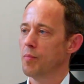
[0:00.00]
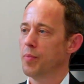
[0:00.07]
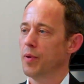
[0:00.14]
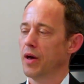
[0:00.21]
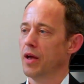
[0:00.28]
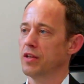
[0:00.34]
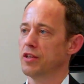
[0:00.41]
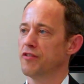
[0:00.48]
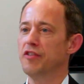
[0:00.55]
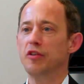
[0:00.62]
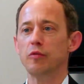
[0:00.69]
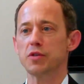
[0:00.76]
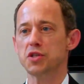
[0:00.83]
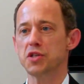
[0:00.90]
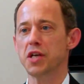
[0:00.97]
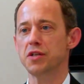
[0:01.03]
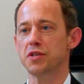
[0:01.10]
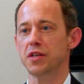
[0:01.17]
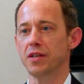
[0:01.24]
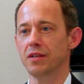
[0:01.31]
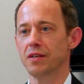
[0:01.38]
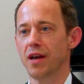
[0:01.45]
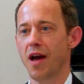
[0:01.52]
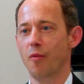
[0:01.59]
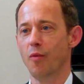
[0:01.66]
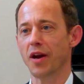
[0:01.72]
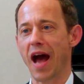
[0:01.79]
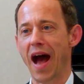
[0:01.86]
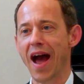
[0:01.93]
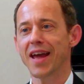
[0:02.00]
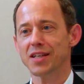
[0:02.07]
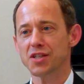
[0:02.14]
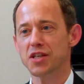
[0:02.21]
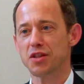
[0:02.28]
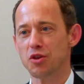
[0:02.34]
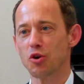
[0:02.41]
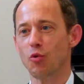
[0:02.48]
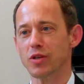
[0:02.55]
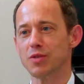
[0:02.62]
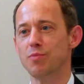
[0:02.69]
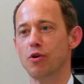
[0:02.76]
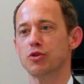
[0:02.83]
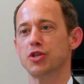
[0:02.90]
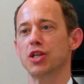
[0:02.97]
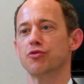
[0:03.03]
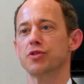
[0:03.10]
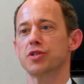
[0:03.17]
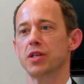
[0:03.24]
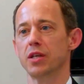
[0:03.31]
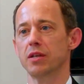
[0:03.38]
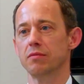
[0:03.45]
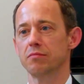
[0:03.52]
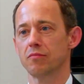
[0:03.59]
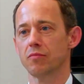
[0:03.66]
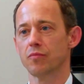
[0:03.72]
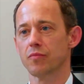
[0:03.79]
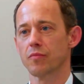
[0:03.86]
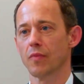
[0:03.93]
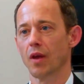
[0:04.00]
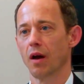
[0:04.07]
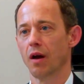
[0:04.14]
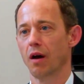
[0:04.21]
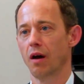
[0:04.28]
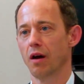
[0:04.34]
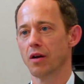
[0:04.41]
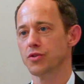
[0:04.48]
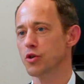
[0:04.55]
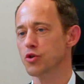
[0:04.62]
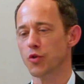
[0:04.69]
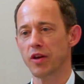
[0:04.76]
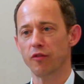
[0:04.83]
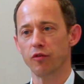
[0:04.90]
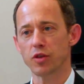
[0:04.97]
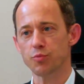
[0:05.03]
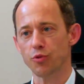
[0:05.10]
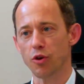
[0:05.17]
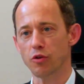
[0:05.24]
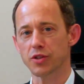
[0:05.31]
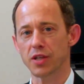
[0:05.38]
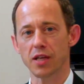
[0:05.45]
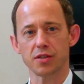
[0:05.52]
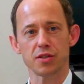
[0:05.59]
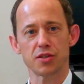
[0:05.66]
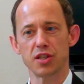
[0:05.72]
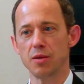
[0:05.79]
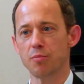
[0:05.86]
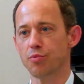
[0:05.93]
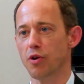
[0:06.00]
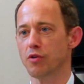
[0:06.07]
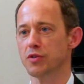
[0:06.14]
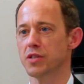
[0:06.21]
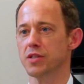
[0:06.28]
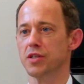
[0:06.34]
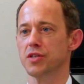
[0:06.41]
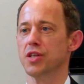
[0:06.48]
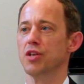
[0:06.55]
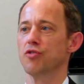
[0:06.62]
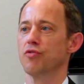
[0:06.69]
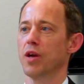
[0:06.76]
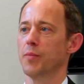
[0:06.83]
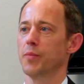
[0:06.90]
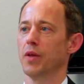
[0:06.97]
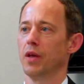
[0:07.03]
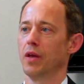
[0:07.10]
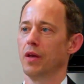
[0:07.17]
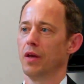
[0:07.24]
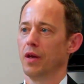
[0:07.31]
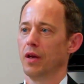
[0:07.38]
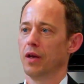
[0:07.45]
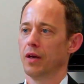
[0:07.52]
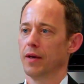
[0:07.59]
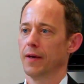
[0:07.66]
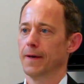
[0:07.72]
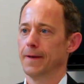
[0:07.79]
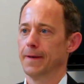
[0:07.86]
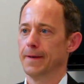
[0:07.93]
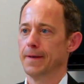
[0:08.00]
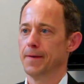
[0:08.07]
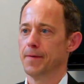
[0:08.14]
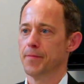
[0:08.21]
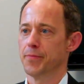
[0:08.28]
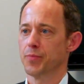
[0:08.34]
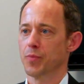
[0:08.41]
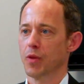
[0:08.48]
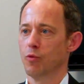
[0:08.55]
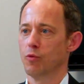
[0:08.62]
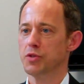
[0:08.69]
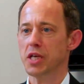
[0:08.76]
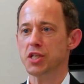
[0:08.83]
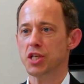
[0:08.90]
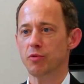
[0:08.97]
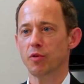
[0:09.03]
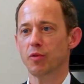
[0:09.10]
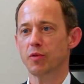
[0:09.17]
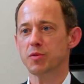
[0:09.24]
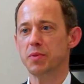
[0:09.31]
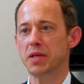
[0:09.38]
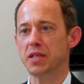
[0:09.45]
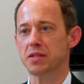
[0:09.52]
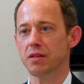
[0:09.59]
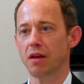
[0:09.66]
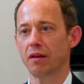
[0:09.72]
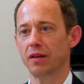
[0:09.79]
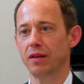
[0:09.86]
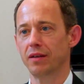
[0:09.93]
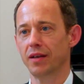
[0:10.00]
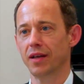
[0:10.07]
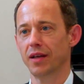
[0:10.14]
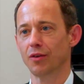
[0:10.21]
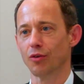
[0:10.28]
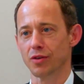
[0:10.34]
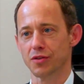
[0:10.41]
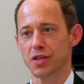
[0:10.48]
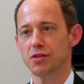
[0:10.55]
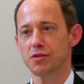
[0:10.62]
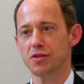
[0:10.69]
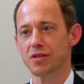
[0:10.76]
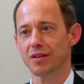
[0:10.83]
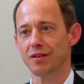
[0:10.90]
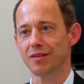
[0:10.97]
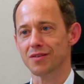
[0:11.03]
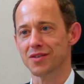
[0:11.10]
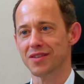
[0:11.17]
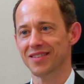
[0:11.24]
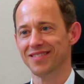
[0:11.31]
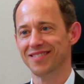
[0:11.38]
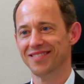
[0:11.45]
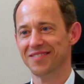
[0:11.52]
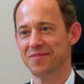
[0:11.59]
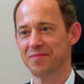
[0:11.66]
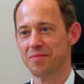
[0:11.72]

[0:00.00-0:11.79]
But the field was changing, and what I actually thought was most interesting, social influence processes, team processes, etc., was actually what was being studied in organizational psychology